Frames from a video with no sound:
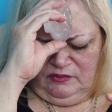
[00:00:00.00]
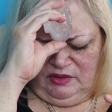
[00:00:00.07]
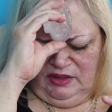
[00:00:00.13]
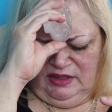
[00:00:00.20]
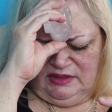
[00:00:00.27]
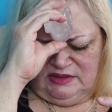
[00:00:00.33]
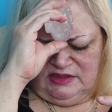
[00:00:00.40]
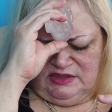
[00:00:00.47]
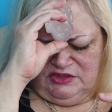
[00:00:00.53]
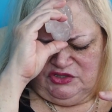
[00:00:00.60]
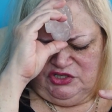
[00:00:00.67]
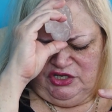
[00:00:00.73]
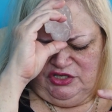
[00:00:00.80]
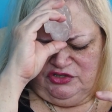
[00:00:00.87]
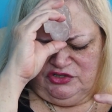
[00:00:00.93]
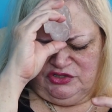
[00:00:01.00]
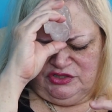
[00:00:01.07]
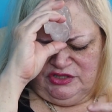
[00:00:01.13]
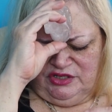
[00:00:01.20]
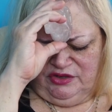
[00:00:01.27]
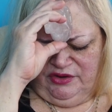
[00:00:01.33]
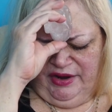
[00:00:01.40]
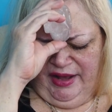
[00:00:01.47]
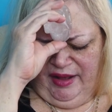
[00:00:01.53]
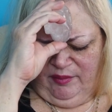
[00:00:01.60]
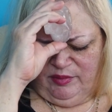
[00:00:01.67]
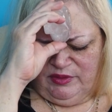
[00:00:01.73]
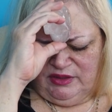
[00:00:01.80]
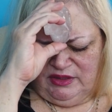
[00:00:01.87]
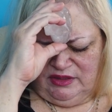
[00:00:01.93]
as the changes that are
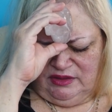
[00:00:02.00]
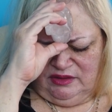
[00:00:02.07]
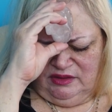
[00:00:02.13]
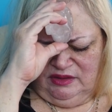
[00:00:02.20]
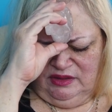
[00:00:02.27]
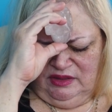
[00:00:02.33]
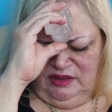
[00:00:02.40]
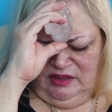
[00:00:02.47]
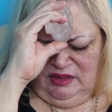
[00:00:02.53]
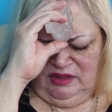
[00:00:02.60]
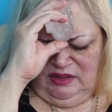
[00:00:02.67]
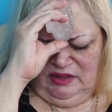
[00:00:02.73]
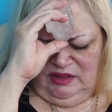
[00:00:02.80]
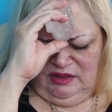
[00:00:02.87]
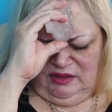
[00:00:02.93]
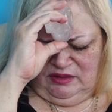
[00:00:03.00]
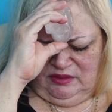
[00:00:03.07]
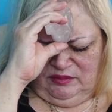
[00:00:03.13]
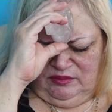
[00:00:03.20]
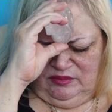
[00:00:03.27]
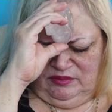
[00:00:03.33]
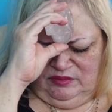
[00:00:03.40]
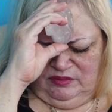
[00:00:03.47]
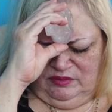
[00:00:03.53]
happening. um,